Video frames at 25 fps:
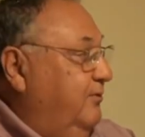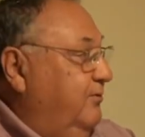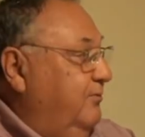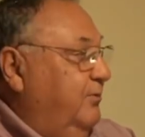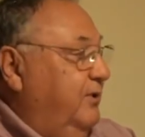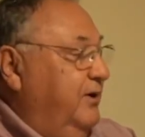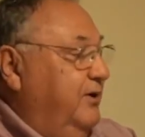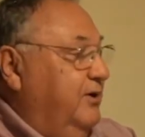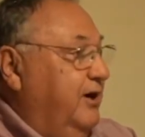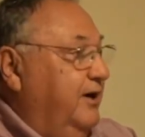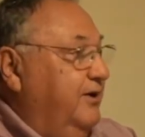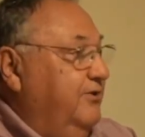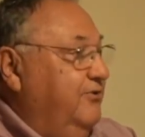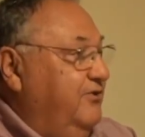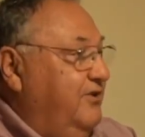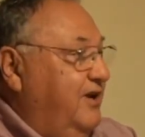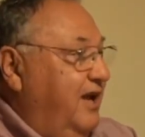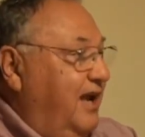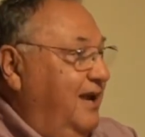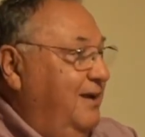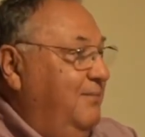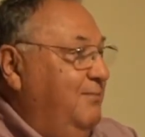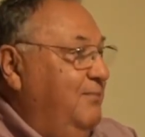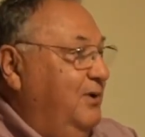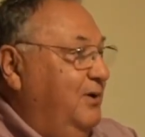we raised
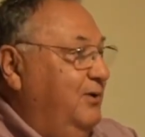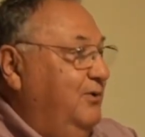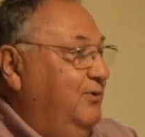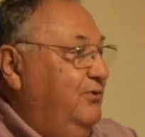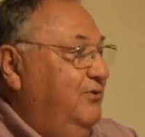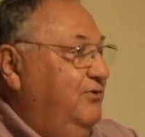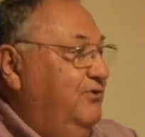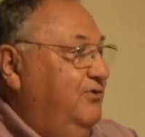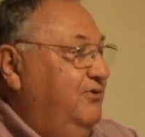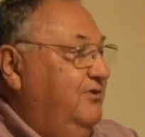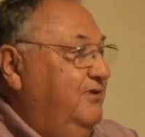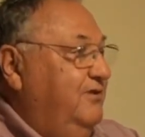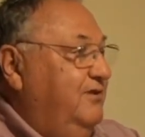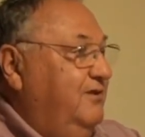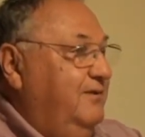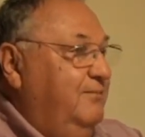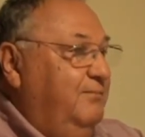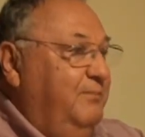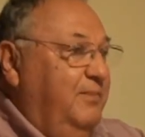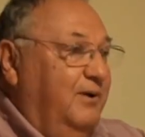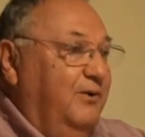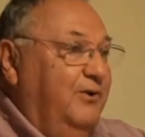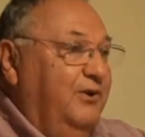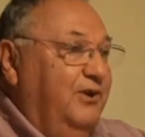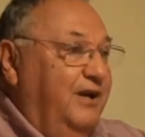tame moose,
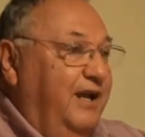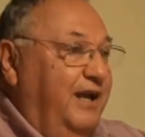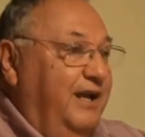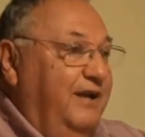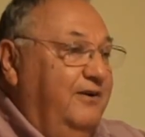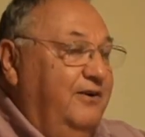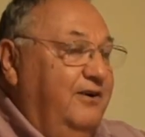built, an